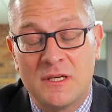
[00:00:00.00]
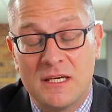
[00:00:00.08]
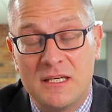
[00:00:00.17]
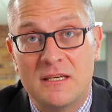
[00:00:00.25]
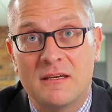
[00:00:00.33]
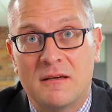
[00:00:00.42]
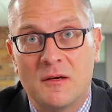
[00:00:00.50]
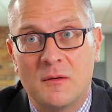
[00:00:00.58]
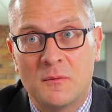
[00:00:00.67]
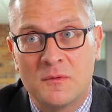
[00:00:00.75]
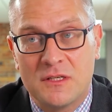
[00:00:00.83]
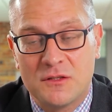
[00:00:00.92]
key
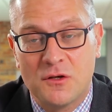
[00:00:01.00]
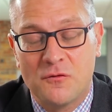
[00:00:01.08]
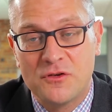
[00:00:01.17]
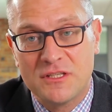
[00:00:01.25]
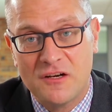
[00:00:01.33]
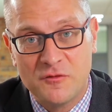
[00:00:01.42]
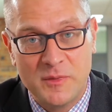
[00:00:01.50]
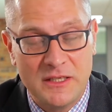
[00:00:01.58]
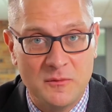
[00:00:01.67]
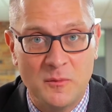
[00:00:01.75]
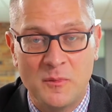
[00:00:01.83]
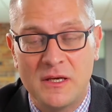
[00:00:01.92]
discoveries that have
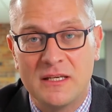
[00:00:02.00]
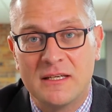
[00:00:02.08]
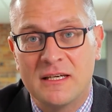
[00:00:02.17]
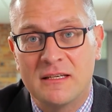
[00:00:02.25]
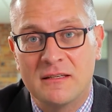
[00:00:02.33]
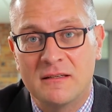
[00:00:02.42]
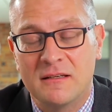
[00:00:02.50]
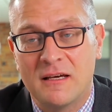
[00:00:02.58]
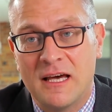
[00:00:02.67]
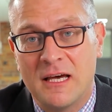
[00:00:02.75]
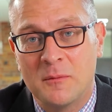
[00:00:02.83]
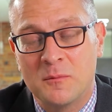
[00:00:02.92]
been made in
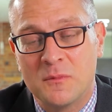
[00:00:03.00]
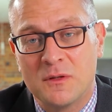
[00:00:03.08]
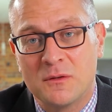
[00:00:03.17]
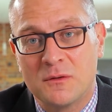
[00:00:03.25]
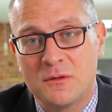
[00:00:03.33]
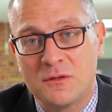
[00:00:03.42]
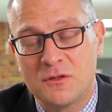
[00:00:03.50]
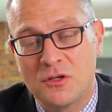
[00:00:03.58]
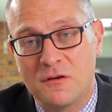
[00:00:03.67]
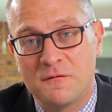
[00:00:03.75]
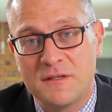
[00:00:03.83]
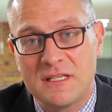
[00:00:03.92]
the
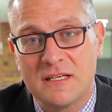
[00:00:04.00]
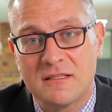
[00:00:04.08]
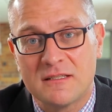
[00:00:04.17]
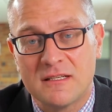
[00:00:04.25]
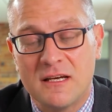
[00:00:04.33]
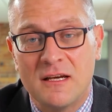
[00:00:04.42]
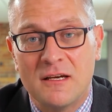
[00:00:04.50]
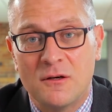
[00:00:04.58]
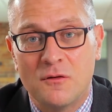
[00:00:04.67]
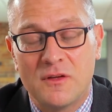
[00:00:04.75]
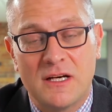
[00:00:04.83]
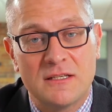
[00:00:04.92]
study of physics
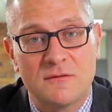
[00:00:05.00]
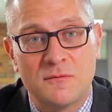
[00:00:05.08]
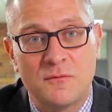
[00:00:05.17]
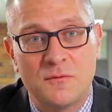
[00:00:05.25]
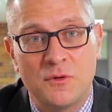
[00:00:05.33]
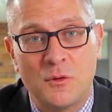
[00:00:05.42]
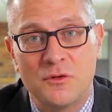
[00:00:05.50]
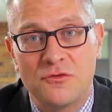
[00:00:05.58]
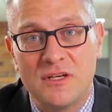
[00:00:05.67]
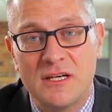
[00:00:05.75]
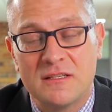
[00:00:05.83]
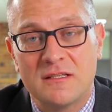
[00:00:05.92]
over the last few
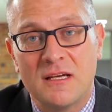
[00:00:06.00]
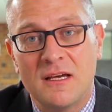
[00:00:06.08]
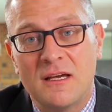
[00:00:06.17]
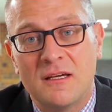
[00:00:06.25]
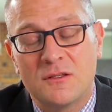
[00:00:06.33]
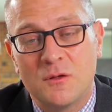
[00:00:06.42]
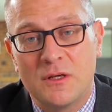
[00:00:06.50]
hundred years. So